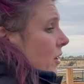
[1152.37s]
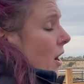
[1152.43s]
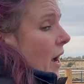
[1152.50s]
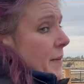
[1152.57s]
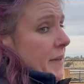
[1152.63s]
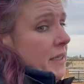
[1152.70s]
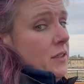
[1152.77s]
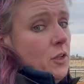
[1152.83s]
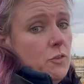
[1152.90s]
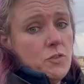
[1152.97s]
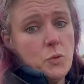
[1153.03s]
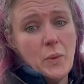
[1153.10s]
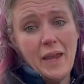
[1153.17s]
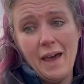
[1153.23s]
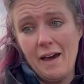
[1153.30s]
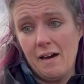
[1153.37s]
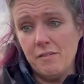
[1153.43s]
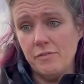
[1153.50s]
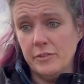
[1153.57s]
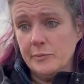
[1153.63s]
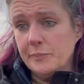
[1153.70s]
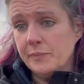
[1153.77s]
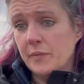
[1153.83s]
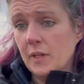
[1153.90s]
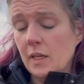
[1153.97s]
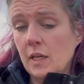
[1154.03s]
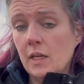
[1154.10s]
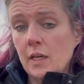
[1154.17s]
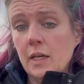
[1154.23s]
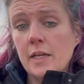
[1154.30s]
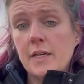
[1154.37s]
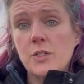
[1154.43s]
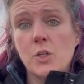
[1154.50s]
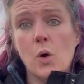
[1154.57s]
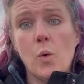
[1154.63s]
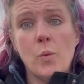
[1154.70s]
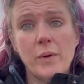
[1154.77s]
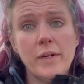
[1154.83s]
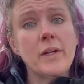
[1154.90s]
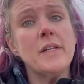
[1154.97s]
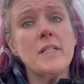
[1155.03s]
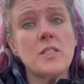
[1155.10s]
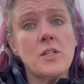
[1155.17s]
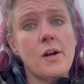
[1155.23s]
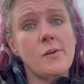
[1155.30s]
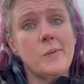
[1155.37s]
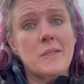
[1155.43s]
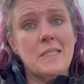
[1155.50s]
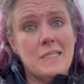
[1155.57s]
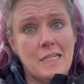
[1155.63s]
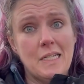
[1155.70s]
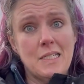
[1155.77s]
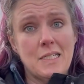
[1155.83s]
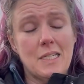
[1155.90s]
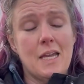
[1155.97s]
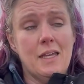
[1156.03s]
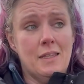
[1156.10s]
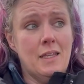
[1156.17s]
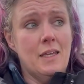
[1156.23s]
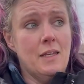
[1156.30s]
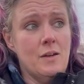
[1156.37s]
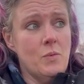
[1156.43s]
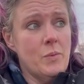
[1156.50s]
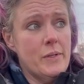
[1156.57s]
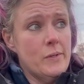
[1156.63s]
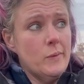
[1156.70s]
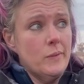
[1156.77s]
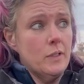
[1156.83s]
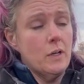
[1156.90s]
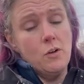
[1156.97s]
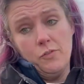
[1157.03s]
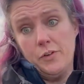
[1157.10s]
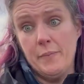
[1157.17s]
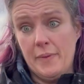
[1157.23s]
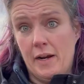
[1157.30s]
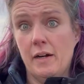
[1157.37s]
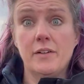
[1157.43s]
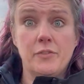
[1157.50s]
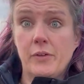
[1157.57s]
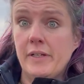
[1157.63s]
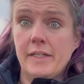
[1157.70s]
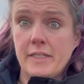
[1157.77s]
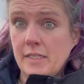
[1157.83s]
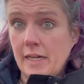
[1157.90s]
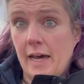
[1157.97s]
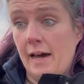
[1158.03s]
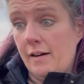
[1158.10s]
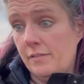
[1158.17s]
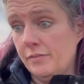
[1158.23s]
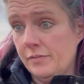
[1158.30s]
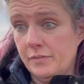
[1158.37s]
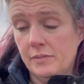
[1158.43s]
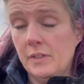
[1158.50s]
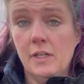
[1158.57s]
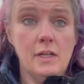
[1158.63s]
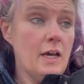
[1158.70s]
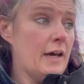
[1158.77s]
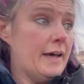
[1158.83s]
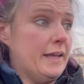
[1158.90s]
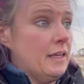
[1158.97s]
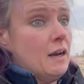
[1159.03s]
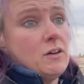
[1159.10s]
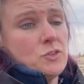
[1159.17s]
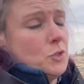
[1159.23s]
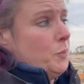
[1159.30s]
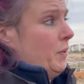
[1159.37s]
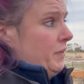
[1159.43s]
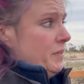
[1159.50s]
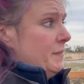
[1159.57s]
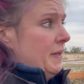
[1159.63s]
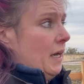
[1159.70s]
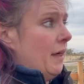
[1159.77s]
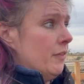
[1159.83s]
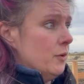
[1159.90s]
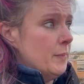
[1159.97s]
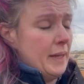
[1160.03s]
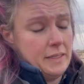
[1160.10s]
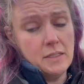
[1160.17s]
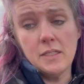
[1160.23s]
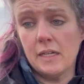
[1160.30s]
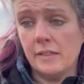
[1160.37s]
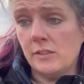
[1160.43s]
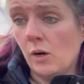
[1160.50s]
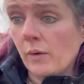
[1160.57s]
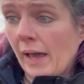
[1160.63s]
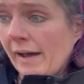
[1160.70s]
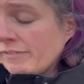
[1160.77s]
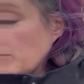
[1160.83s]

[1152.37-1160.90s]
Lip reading: know how many cloves we have. So we're gonna start with 6, and then we will go from there. If we need to have, I can also put them in other beds. I don't have